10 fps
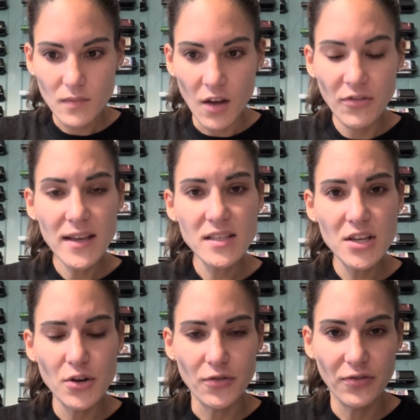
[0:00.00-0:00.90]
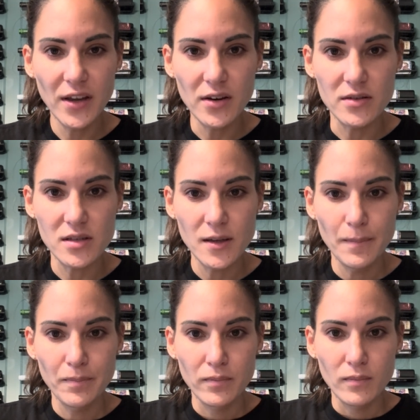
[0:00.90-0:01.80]
facing your fears
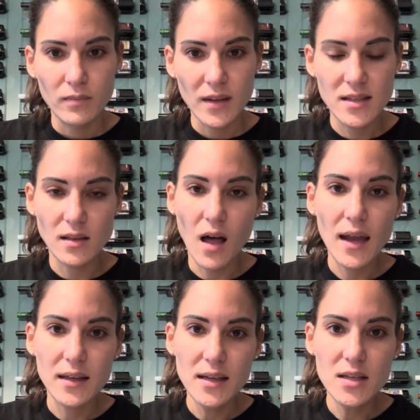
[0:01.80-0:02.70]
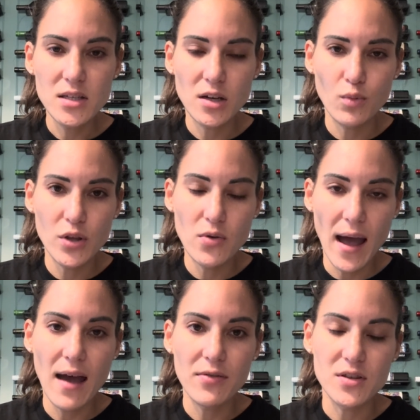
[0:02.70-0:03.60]
is a lot easier when you
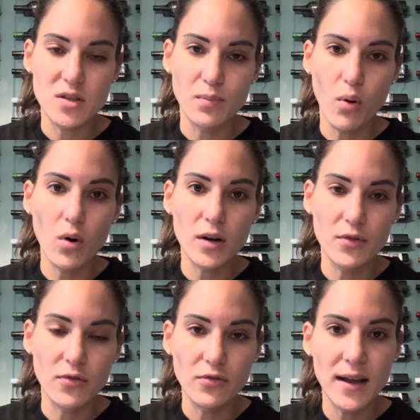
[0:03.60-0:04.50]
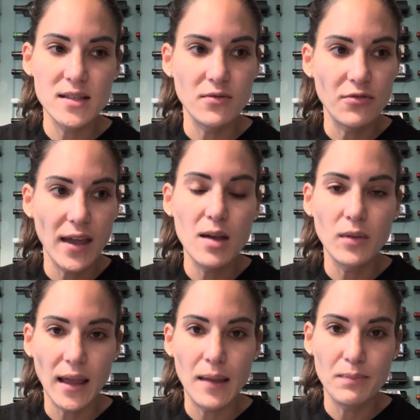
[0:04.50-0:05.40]
have the support of your friends and
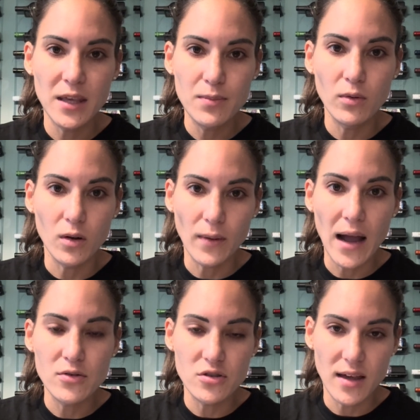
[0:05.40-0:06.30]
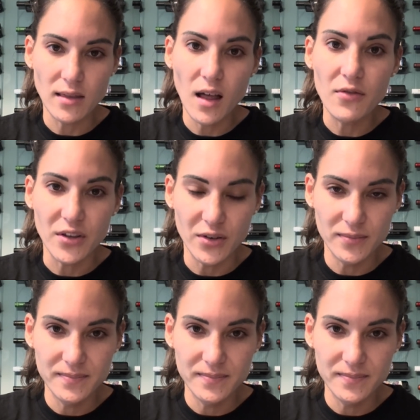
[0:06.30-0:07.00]
family and people around you that love you.